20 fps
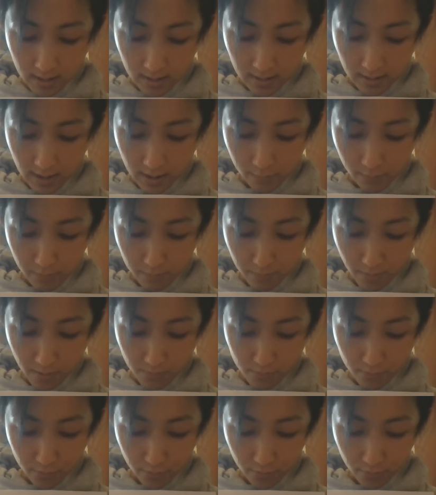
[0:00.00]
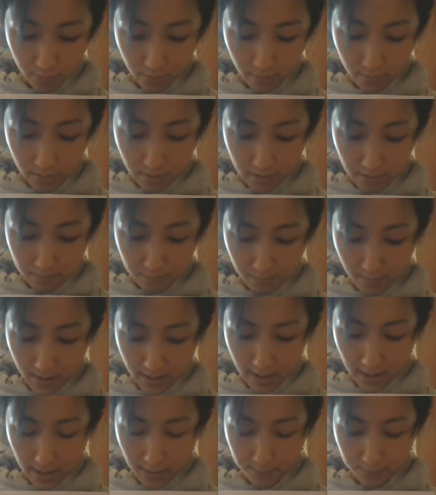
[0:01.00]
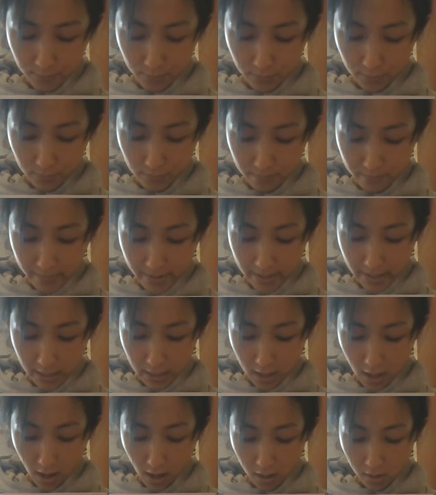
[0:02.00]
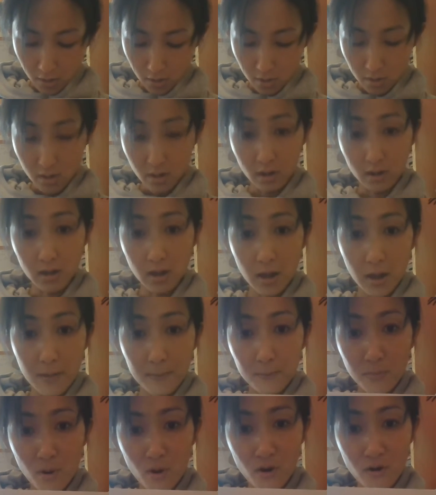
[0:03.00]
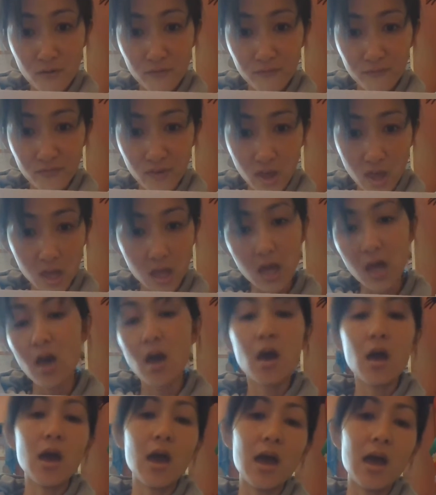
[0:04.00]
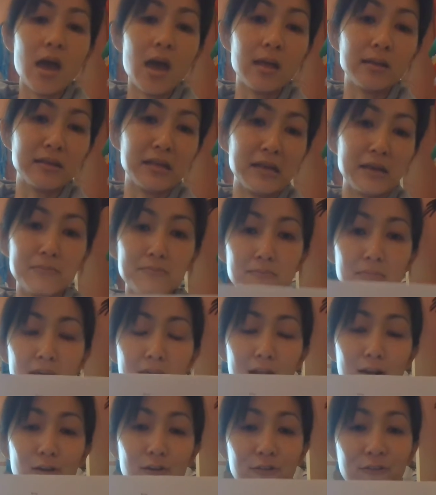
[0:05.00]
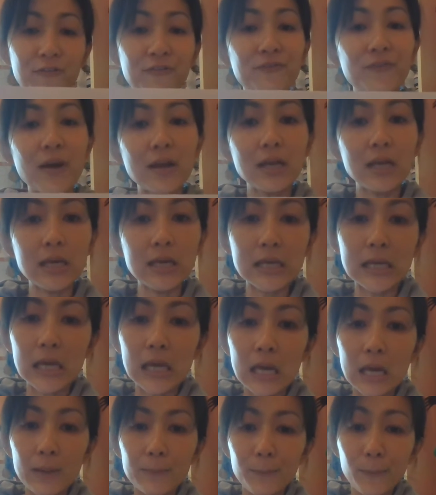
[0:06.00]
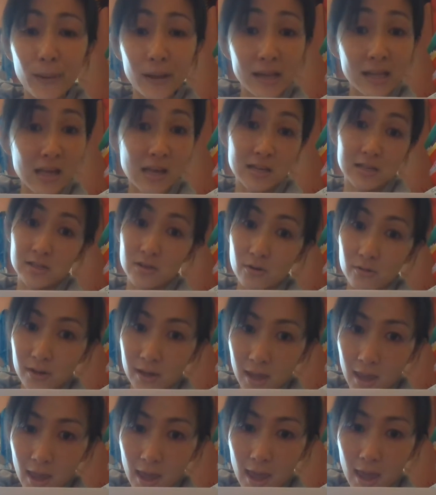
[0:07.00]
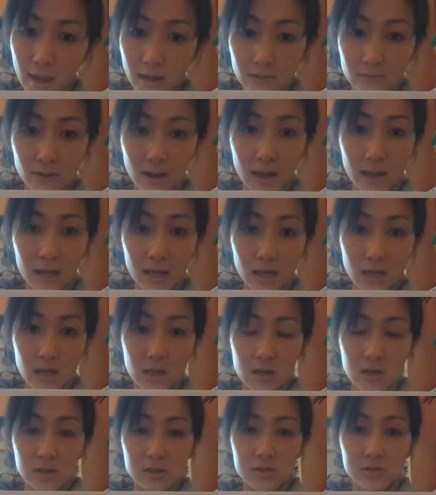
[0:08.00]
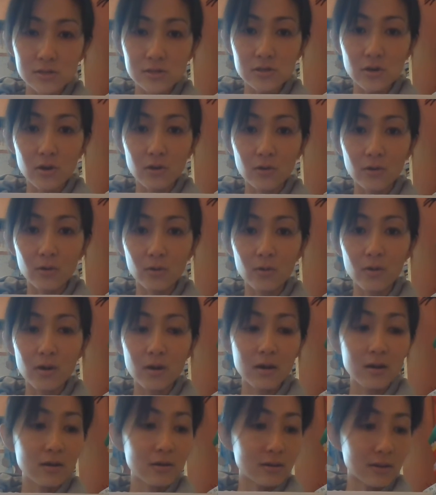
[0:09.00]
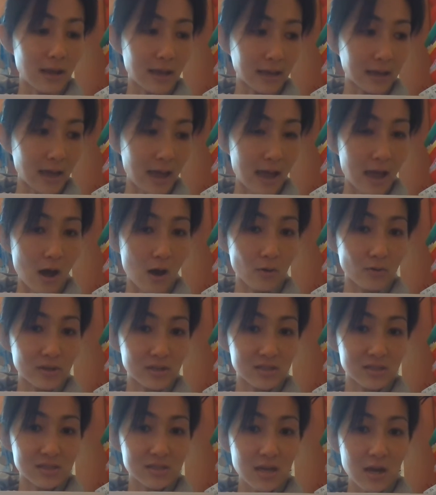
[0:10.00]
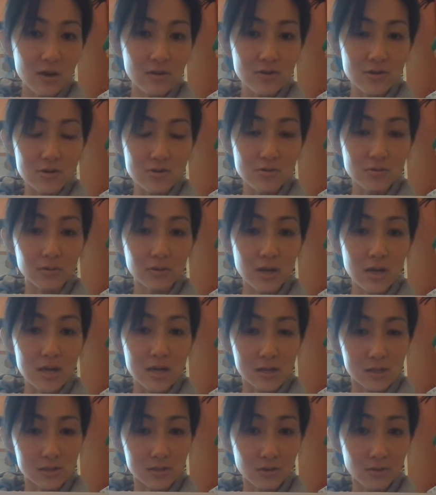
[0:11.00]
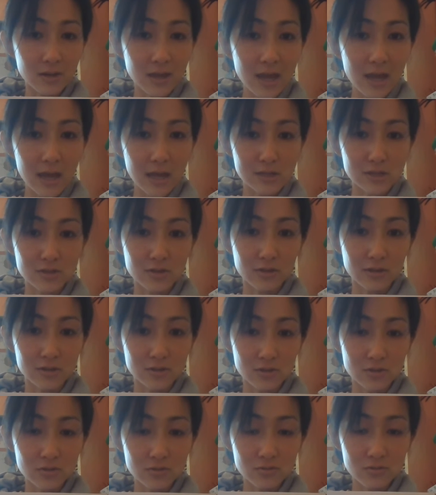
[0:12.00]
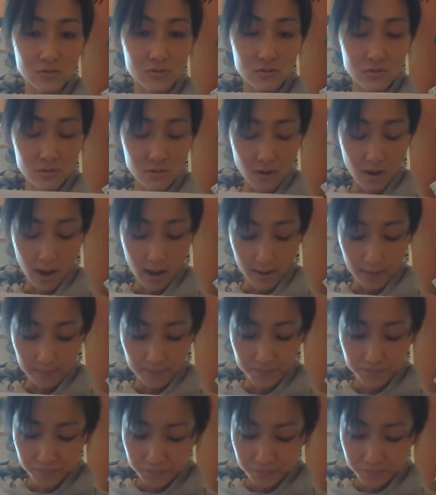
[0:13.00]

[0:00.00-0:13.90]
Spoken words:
Okay, remember, my apple may not look perfect and it may look funny, but it's okay, right? So, like I always tell you, it's okay as long as you try.